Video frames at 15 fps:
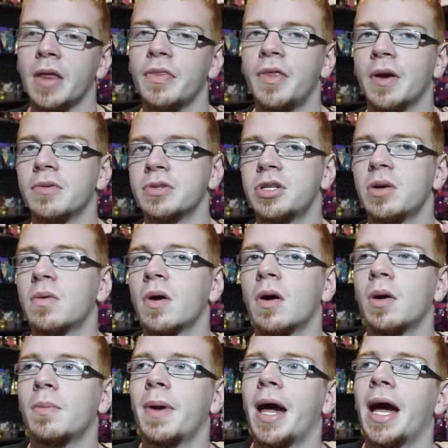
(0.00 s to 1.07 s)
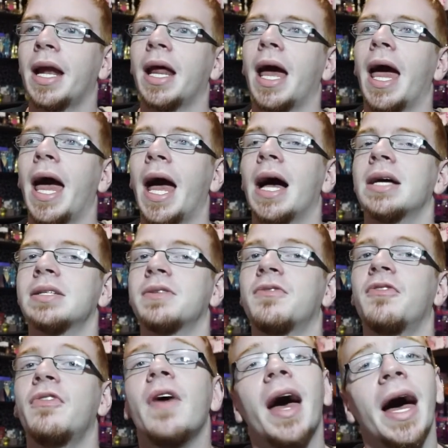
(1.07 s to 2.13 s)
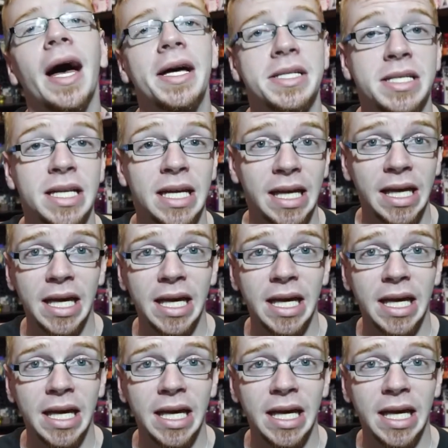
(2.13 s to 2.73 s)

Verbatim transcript: those don't go bad as fast